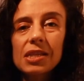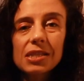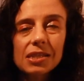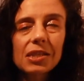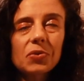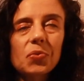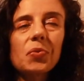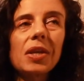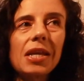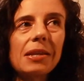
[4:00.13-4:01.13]

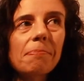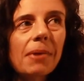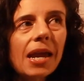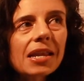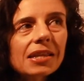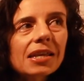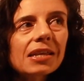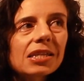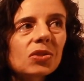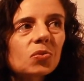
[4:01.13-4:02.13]
dyssynchrony, the main
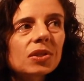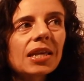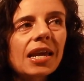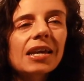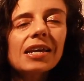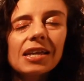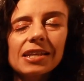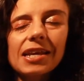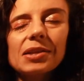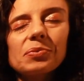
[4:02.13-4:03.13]
thing is to say
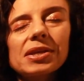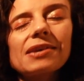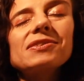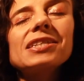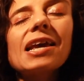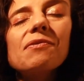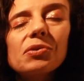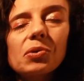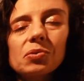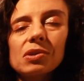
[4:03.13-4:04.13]
that we have
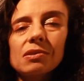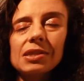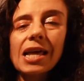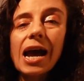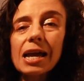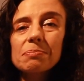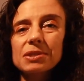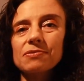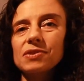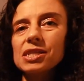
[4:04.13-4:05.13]
several
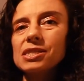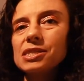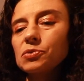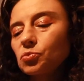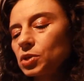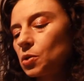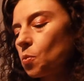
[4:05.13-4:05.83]
types of dyssynchrony.